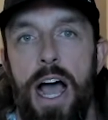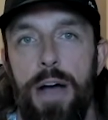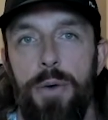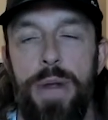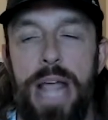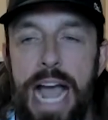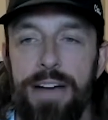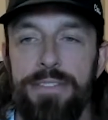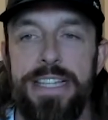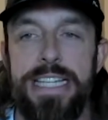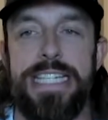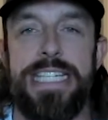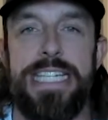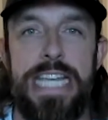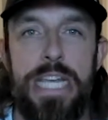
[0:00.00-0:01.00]
We have the
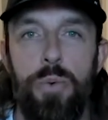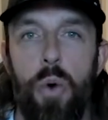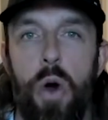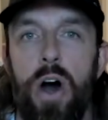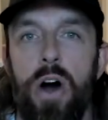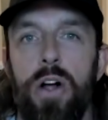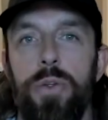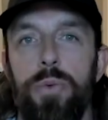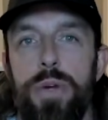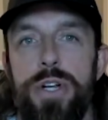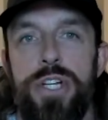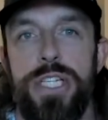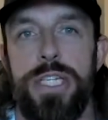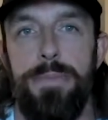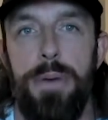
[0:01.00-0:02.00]
seawall, which
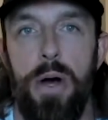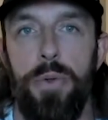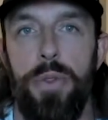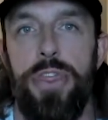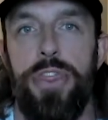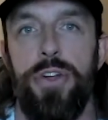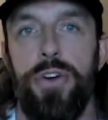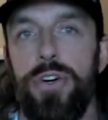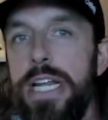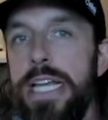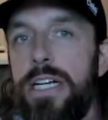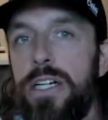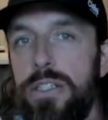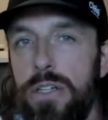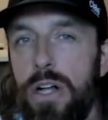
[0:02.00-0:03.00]
is about 30
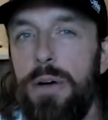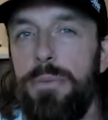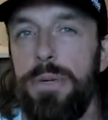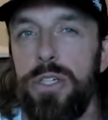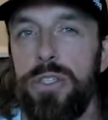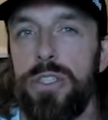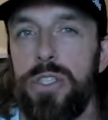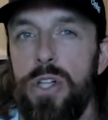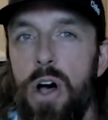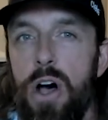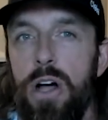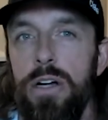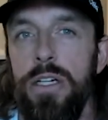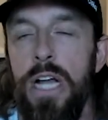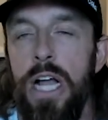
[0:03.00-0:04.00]
kilometers
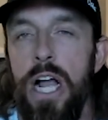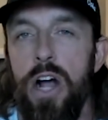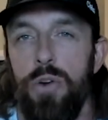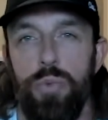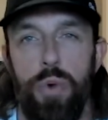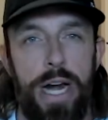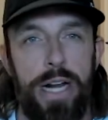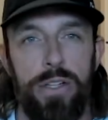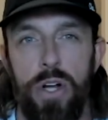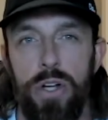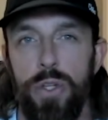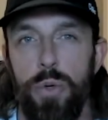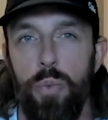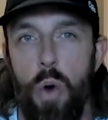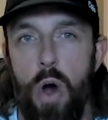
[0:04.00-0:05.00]
long, right along
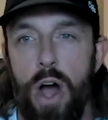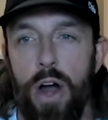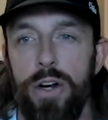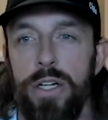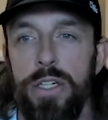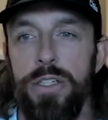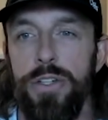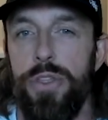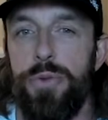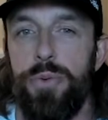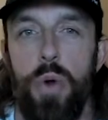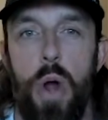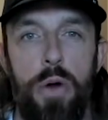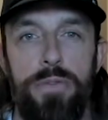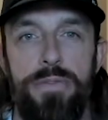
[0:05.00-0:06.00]
the water
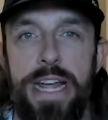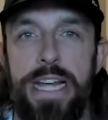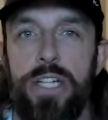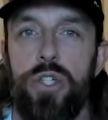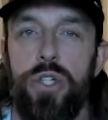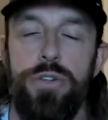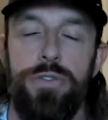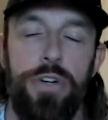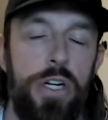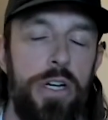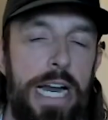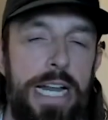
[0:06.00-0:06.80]
throughout Vancouver.